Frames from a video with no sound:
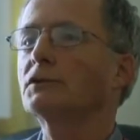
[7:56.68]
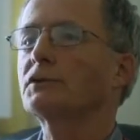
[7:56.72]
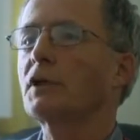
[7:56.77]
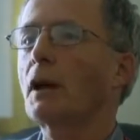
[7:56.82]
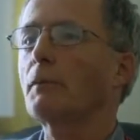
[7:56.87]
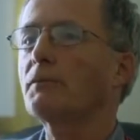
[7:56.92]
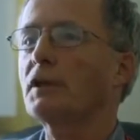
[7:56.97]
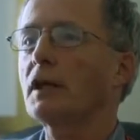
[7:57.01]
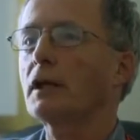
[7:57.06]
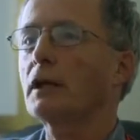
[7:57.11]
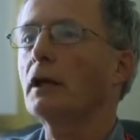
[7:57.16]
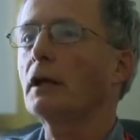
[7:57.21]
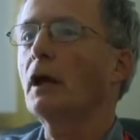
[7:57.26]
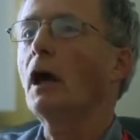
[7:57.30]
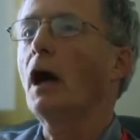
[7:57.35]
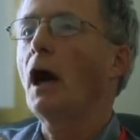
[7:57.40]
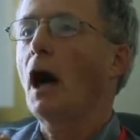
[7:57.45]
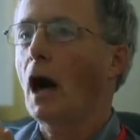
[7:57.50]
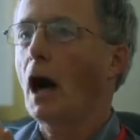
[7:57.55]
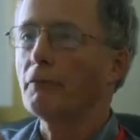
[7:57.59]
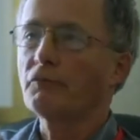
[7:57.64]
something.
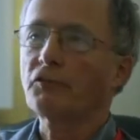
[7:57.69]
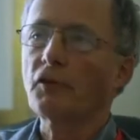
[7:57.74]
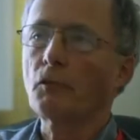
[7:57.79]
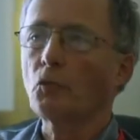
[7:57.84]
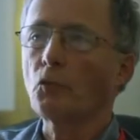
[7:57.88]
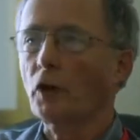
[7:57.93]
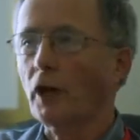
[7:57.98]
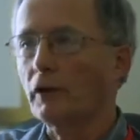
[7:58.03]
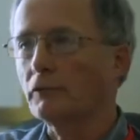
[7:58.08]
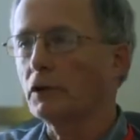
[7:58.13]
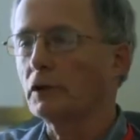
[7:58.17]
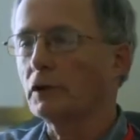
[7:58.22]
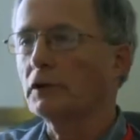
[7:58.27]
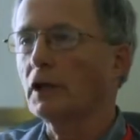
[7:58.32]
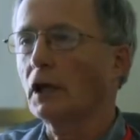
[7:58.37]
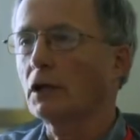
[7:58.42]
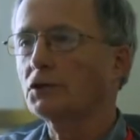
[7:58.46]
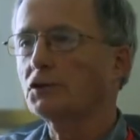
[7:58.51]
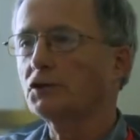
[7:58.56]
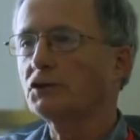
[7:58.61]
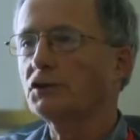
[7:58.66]
I'm from whatever
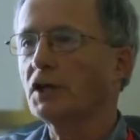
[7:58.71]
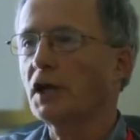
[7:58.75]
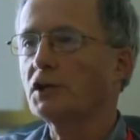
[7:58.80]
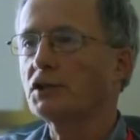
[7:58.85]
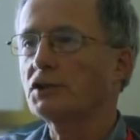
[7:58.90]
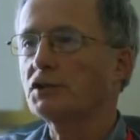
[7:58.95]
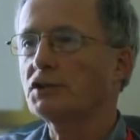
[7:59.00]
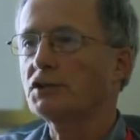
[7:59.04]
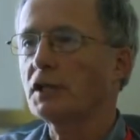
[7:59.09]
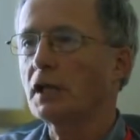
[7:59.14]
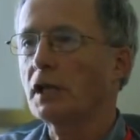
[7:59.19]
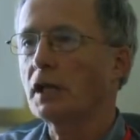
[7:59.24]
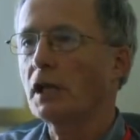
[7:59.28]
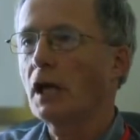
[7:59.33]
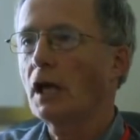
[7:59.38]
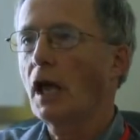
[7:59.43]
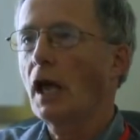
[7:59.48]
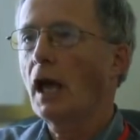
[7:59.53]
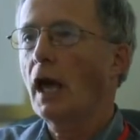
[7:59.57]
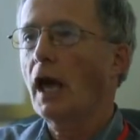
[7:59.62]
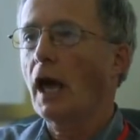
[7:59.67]
intelligence
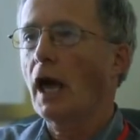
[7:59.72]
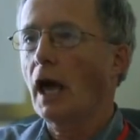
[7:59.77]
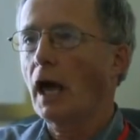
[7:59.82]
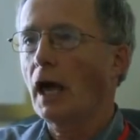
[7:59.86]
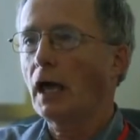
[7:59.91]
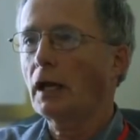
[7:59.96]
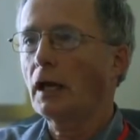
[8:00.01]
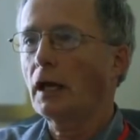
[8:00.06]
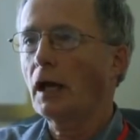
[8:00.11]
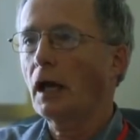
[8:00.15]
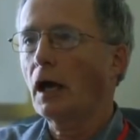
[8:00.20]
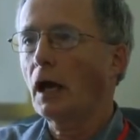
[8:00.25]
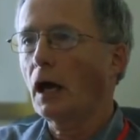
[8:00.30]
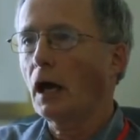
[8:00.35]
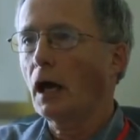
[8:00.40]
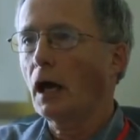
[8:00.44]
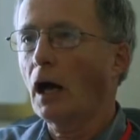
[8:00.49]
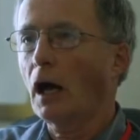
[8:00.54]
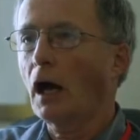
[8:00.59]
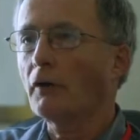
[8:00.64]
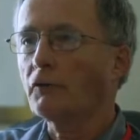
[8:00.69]
agency, and
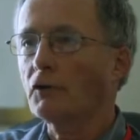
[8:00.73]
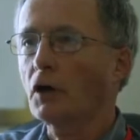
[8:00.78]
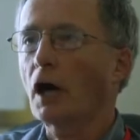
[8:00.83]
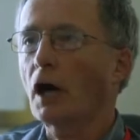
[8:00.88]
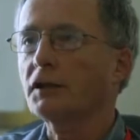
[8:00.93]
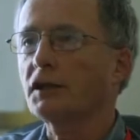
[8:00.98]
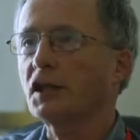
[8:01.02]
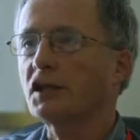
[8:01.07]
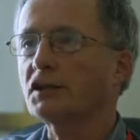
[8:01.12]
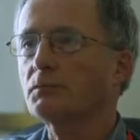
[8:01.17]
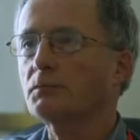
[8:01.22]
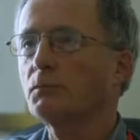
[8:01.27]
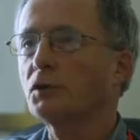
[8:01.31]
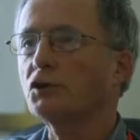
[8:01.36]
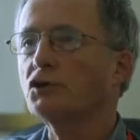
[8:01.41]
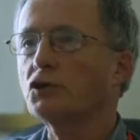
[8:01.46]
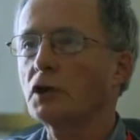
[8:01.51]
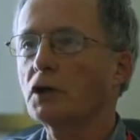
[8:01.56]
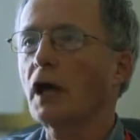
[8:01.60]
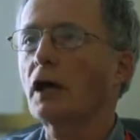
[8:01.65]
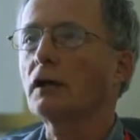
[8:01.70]
I've got this,
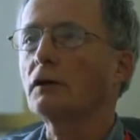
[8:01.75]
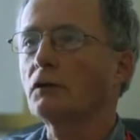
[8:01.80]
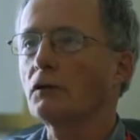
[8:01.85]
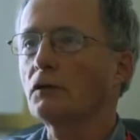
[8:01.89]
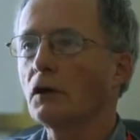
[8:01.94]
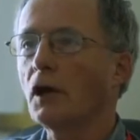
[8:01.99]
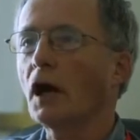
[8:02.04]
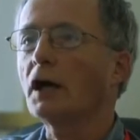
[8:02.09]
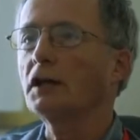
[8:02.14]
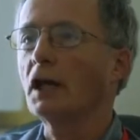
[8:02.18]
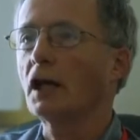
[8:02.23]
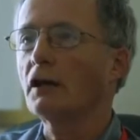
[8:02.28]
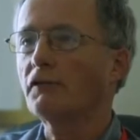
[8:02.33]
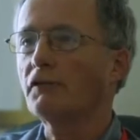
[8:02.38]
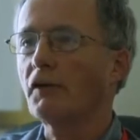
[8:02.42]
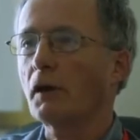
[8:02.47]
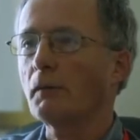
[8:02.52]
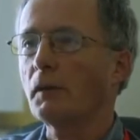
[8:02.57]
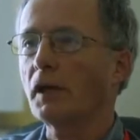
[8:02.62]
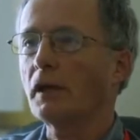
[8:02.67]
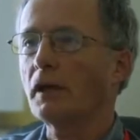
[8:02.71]
but you can't
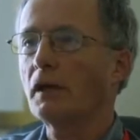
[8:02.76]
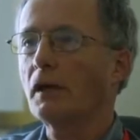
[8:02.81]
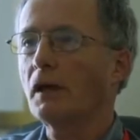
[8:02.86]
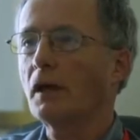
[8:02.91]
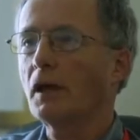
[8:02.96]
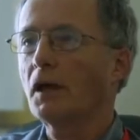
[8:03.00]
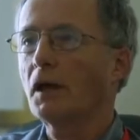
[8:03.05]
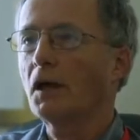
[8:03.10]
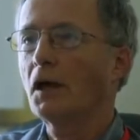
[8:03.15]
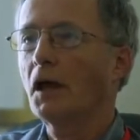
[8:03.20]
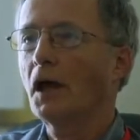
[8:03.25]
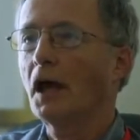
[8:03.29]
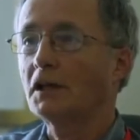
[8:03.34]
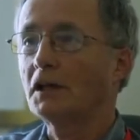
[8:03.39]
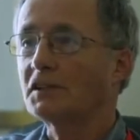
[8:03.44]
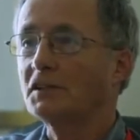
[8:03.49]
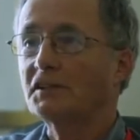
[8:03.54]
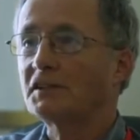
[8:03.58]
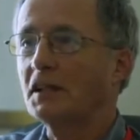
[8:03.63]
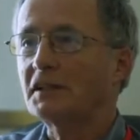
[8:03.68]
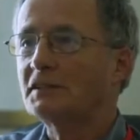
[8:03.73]
identify me. Mm-hmm.
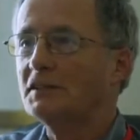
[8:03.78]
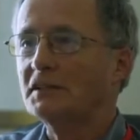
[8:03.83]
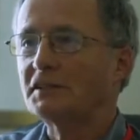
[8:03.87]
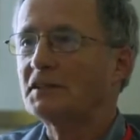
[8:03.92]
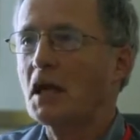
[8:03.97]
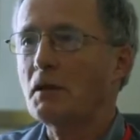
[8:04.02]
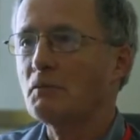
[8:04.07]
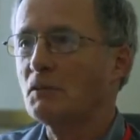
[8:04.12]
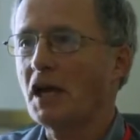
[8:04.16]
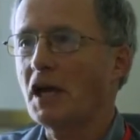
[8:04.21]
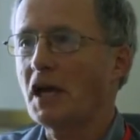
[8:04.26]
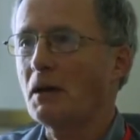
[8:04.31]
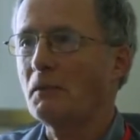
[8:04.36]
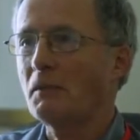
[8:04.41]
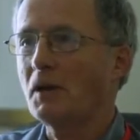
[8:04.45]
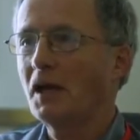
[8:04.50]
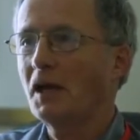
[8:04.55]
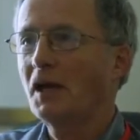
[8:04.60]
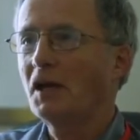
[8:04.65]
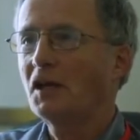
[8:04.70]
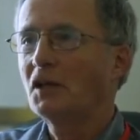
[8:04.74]
And it's the same
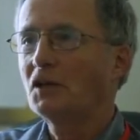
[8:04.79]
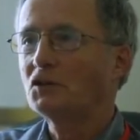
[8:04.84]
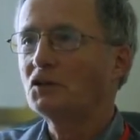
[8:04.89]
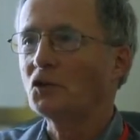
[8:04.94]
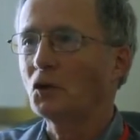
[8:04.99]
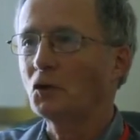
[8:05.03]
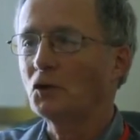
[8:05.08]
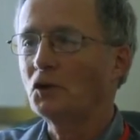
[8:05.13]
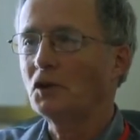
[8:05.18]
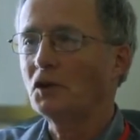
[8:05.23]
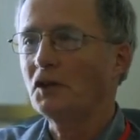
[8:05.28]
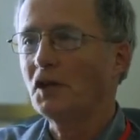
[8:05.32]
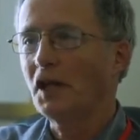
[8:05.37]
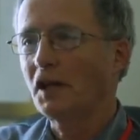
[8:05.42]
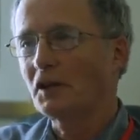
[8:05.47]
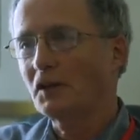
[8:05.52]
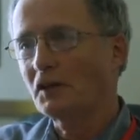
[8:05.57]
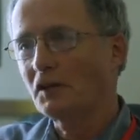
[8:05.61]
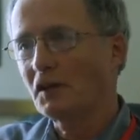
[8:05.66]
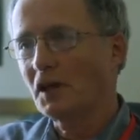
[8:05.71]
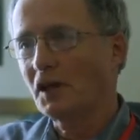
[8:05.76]
game. So they